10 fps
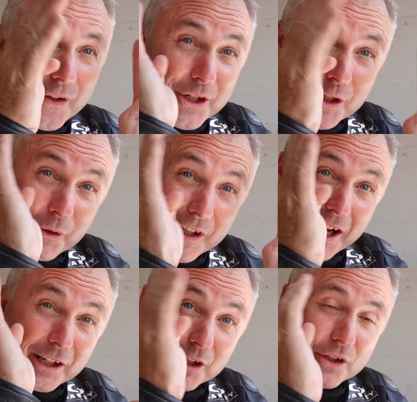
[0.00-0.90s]
exactly,
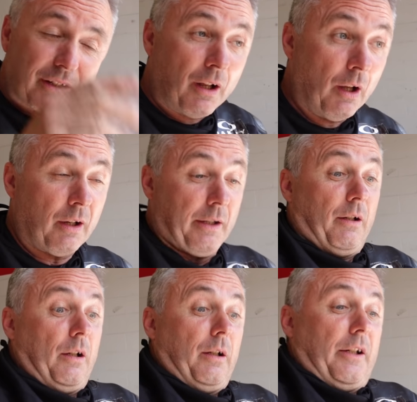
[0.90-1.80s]
it's whizzing right
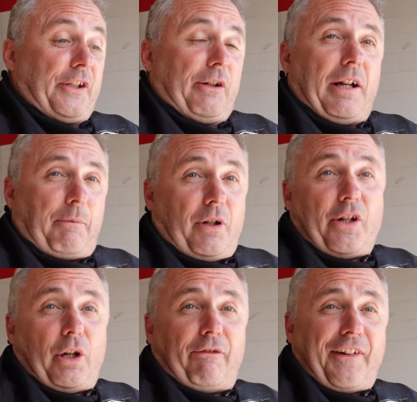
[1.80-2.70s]
past. Oh, it's going, yeah. going
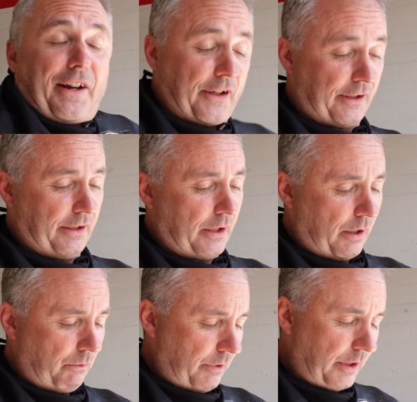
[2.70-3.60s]
too fast. Yeah,
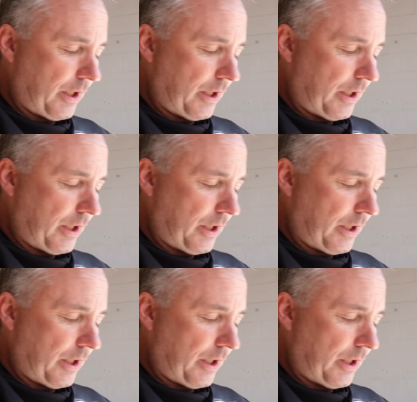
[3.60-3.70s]
yeah.